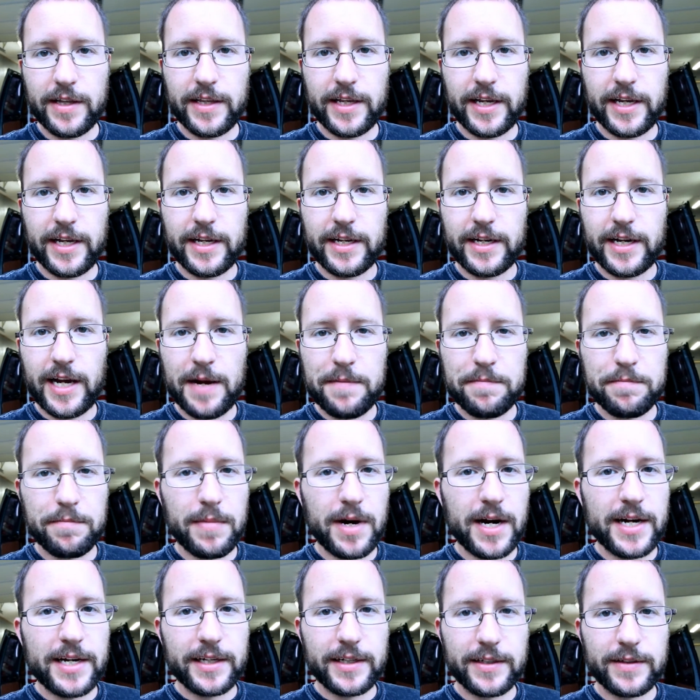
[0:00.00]
that I
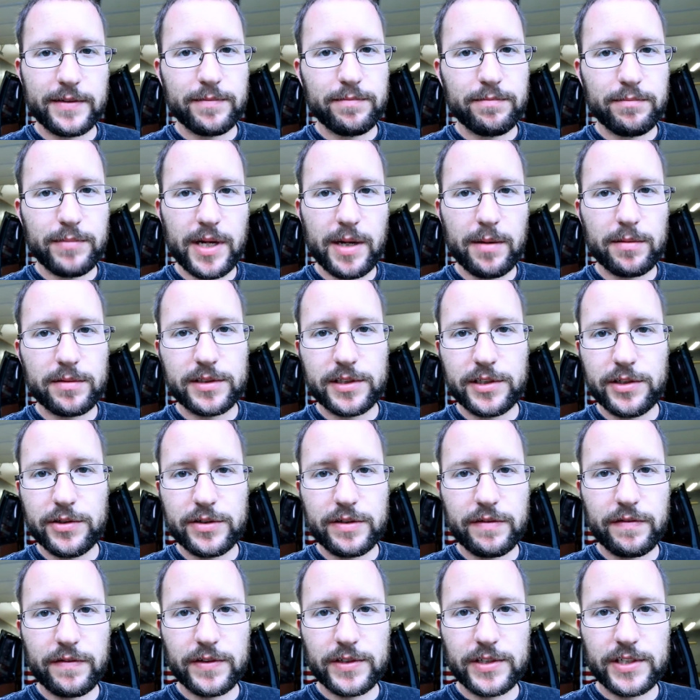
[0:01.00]
might be able to
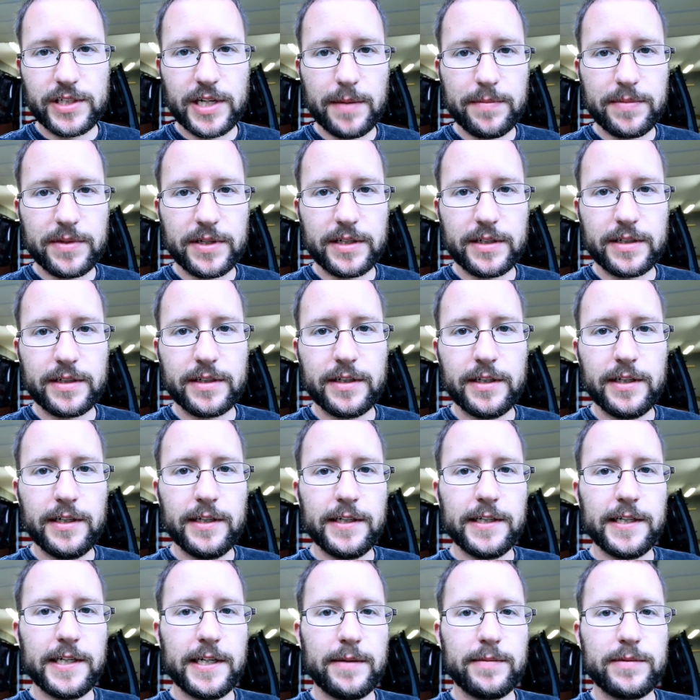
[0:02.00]
use it for something.
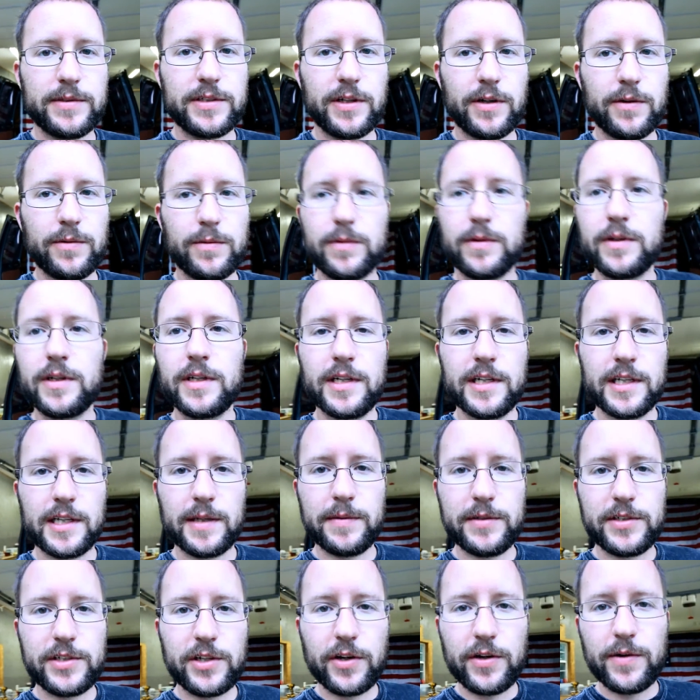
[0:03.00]
So let
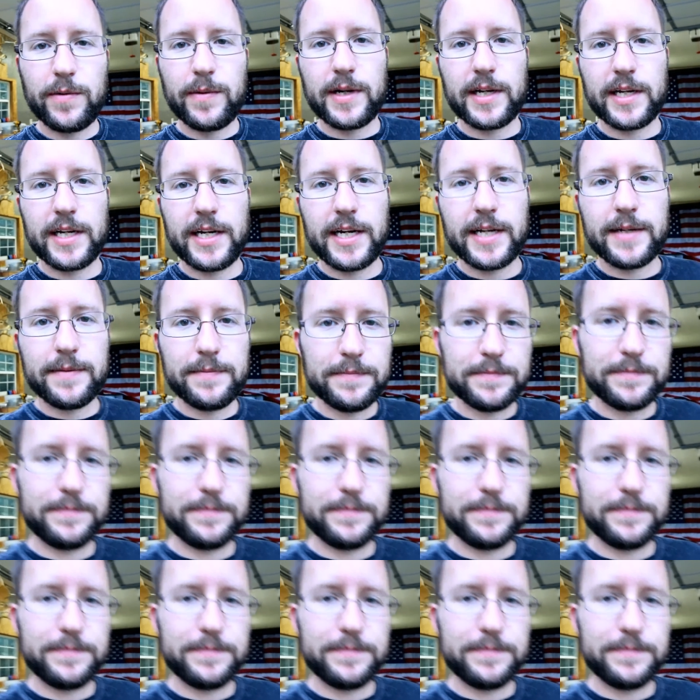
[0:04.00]
me show you what I got.